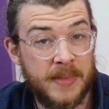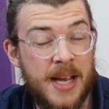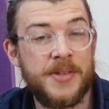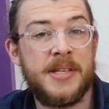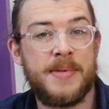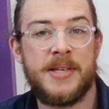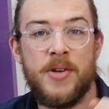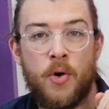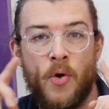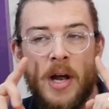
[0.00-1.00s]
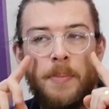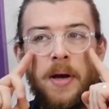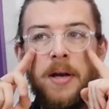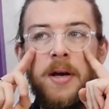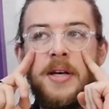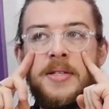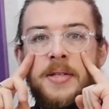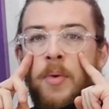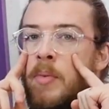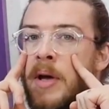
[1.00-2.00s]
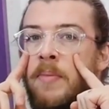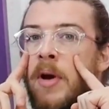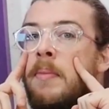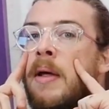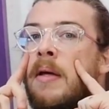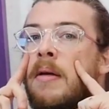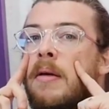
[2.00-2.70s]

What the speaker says: He also seems like he's no crack behind the eyes. Wouldn't want him riding me.